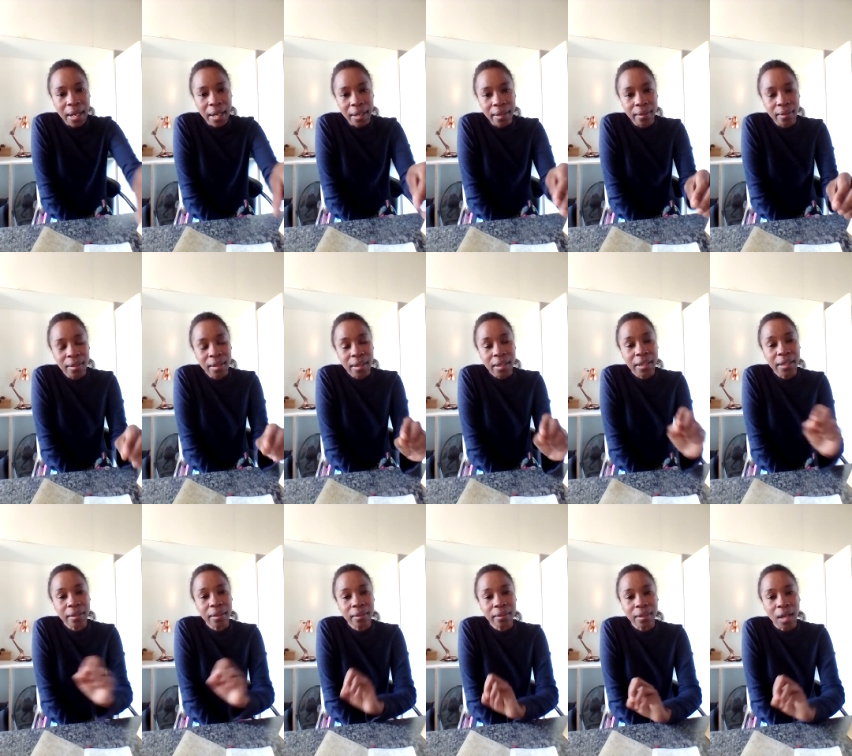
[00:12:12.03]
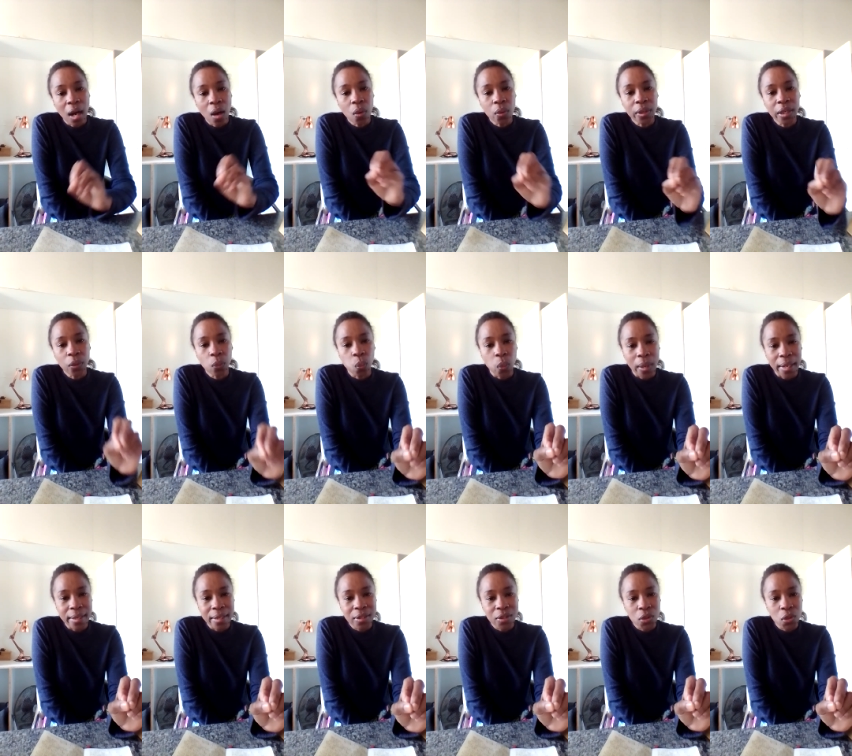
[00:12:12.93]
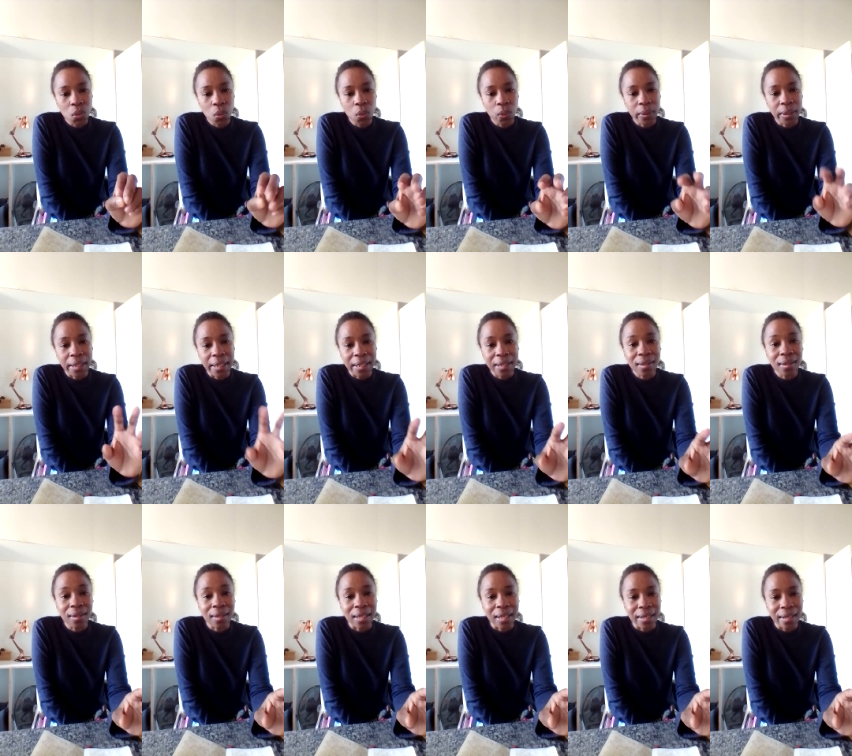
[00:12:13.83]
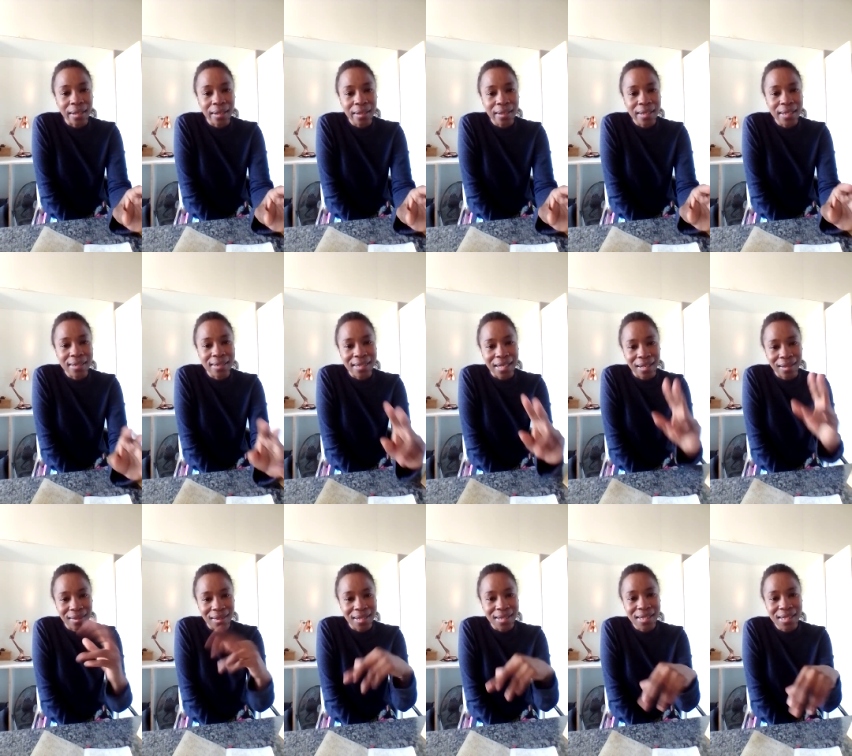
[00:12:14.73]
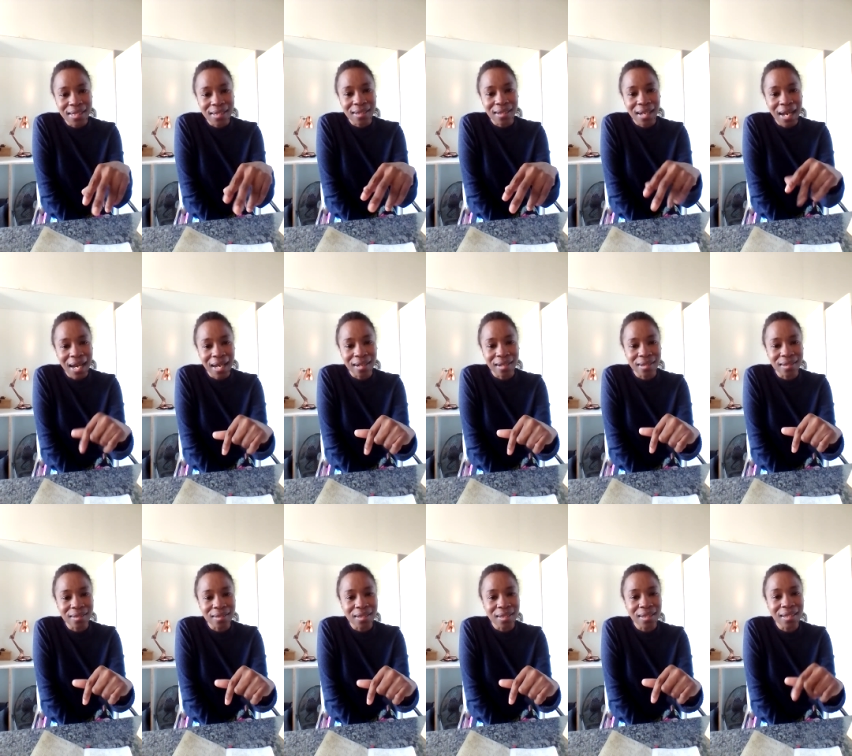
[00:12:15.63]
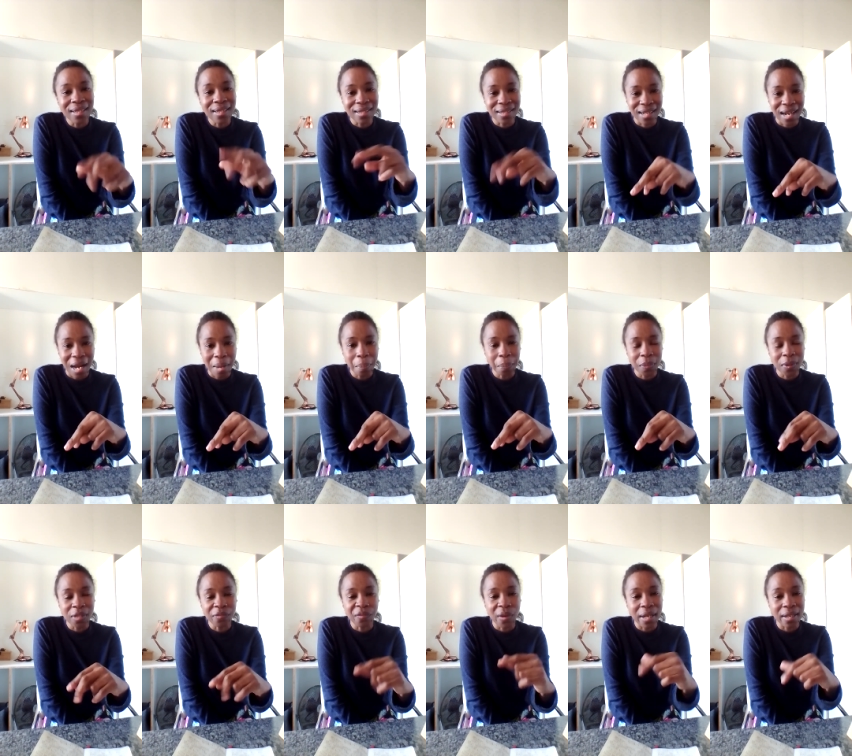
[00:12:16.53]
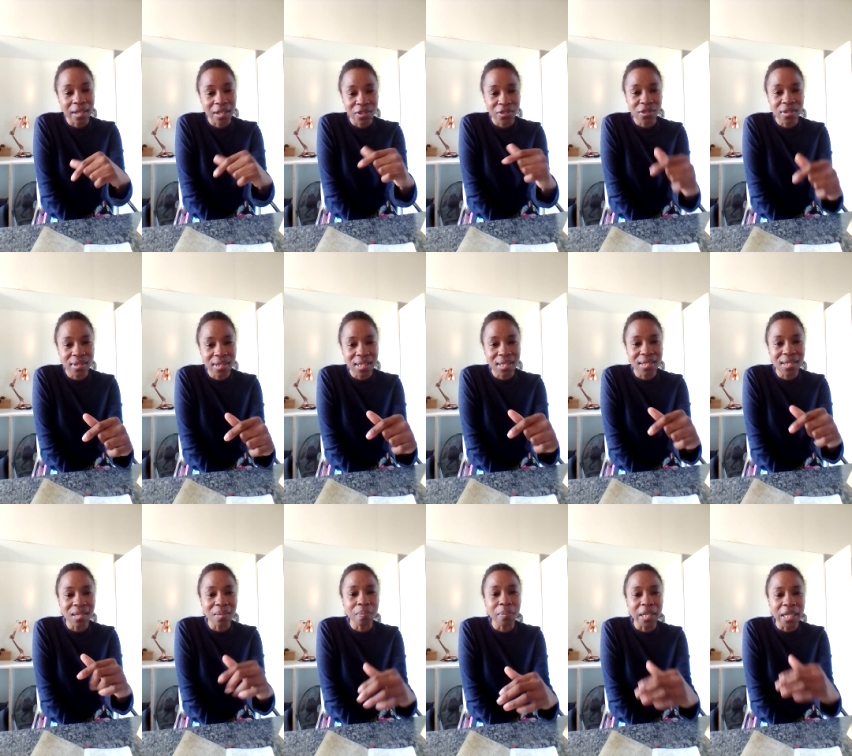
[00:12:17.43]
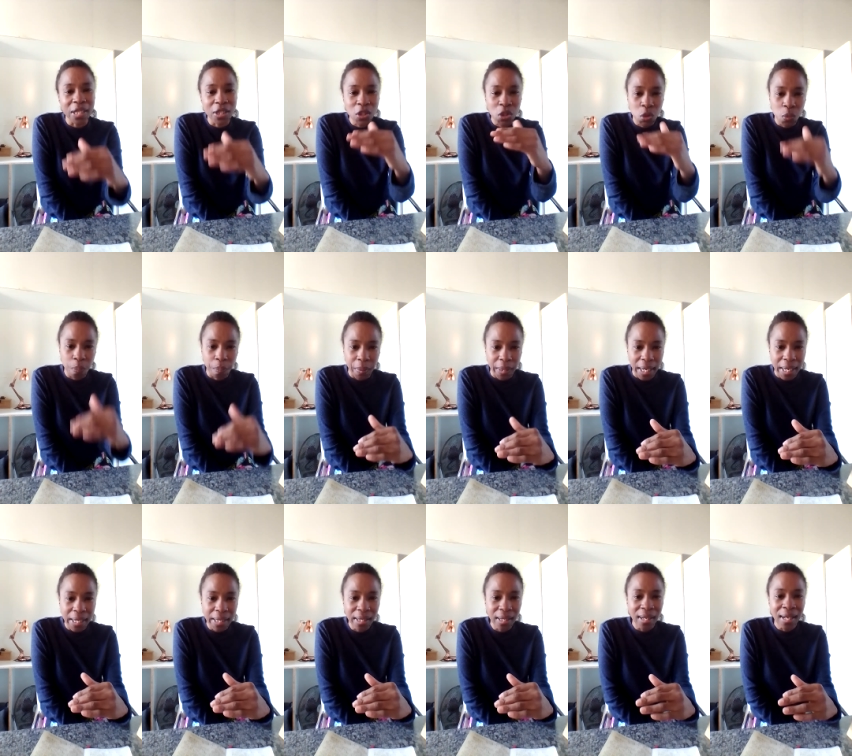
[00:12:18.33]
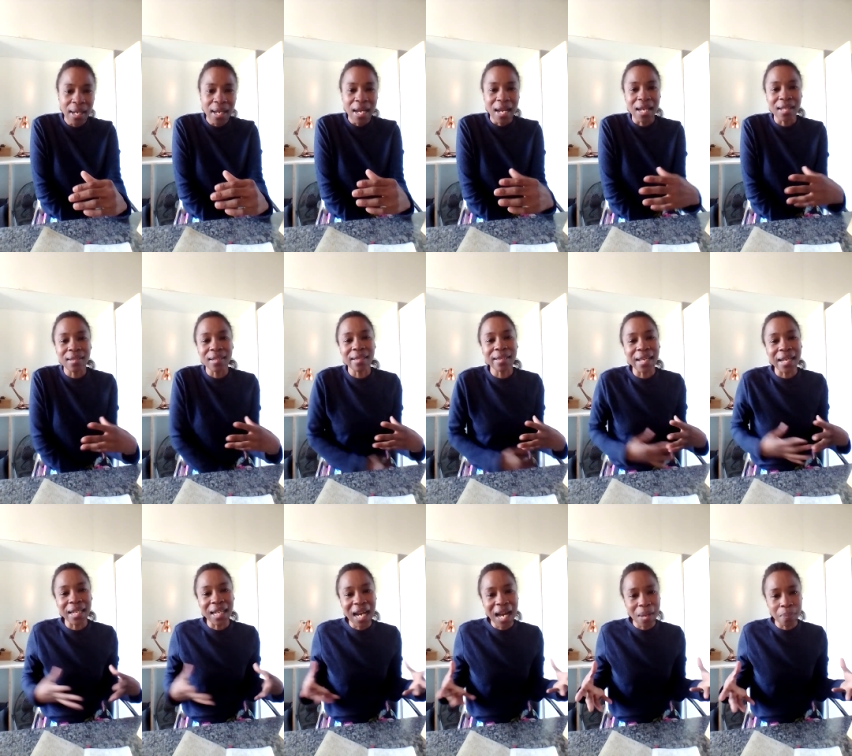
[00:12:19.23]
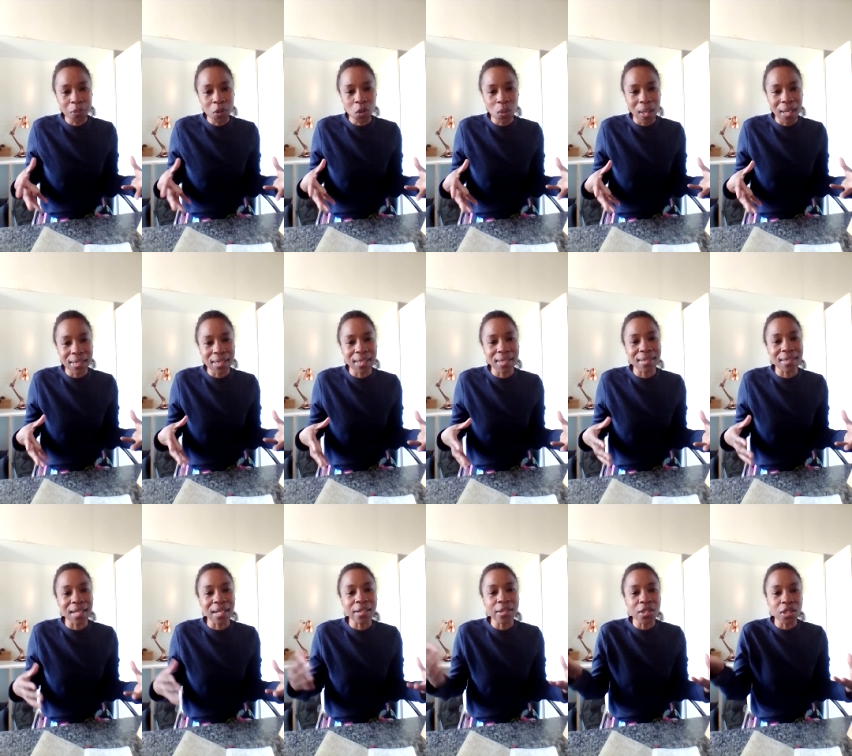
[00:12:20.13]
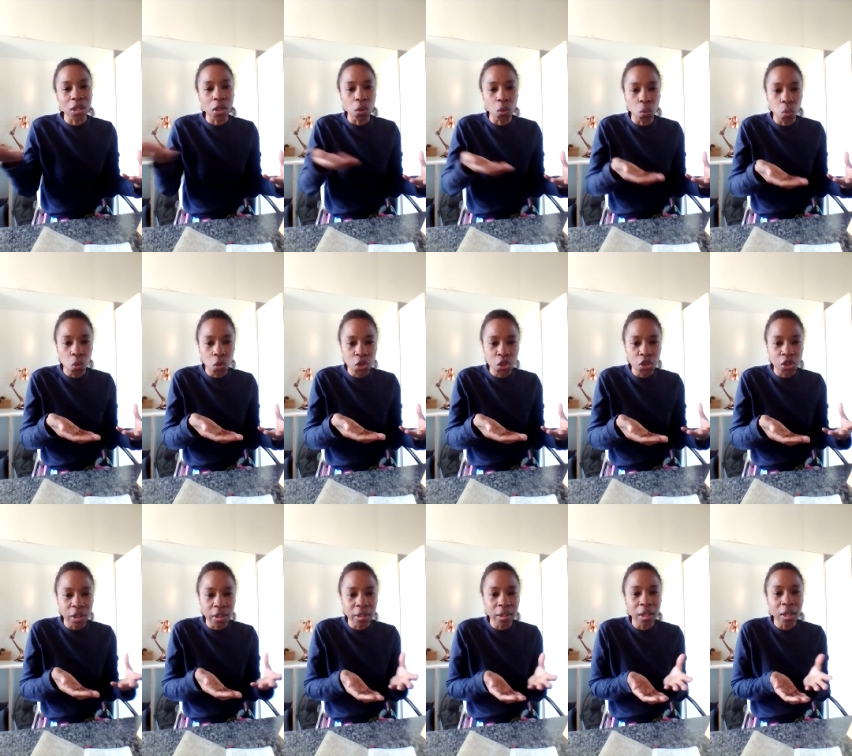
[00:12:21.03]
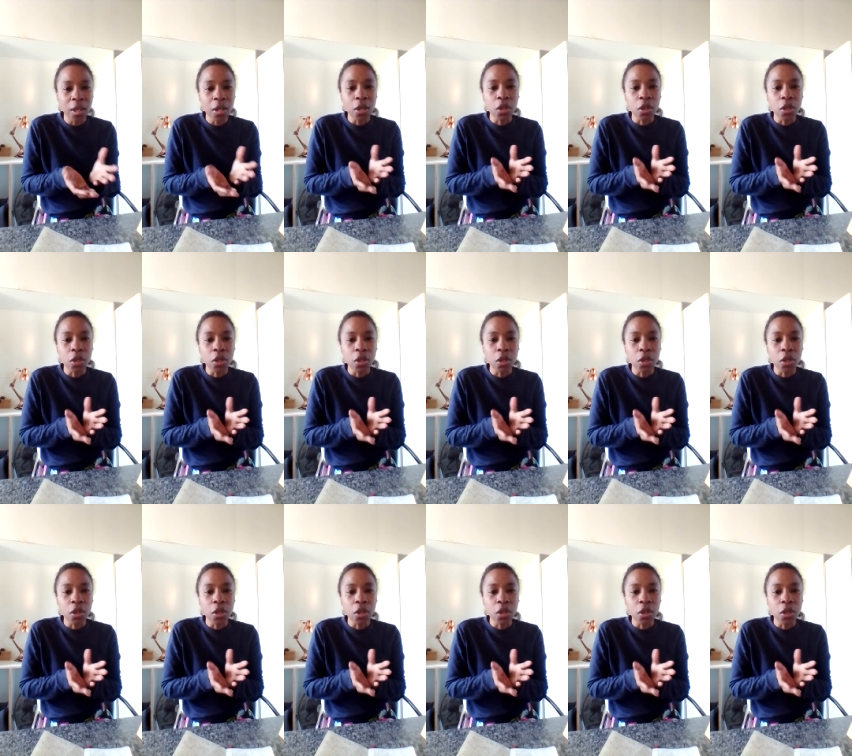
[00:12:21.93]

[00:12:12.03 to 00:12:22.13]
And the only way to get there is that this current corrupt financial system needs to break. And then they come to us and say, solution,